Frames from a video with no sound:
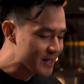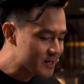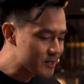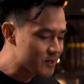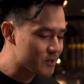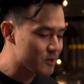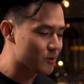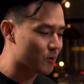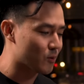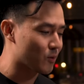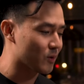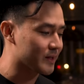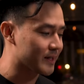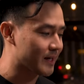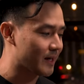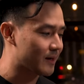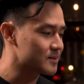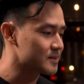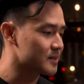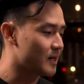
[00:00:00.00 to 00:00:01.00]
In your
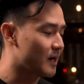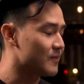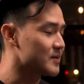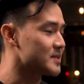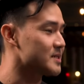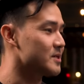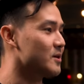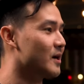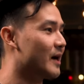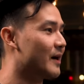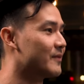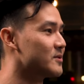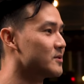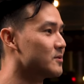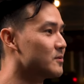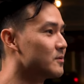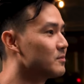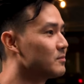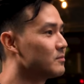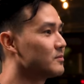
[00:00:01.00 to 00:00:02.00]
workouts, obviously you have
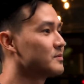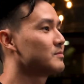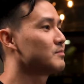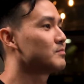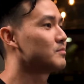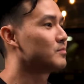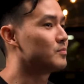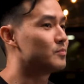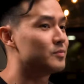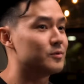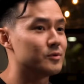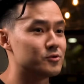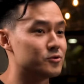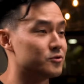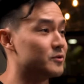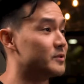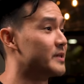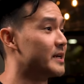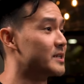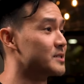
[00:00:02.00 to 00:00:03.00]
to
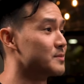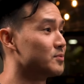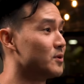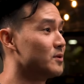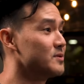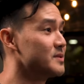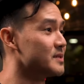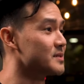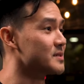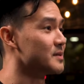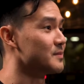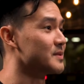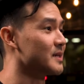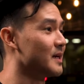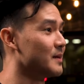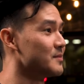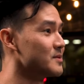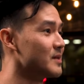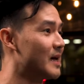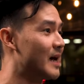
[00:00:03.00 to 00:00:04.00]
take some protein
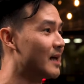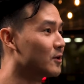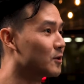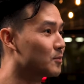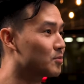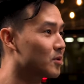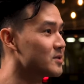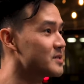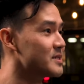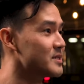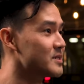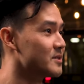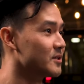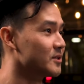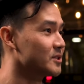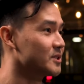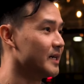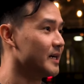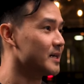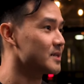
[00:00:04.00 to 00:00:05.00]
sometimes, add a little protein uh,
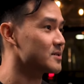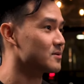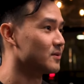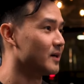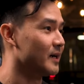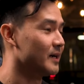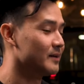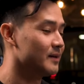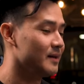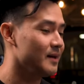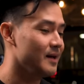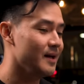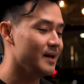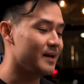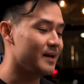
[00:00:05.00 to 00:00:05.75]
to your shakes, oh. right?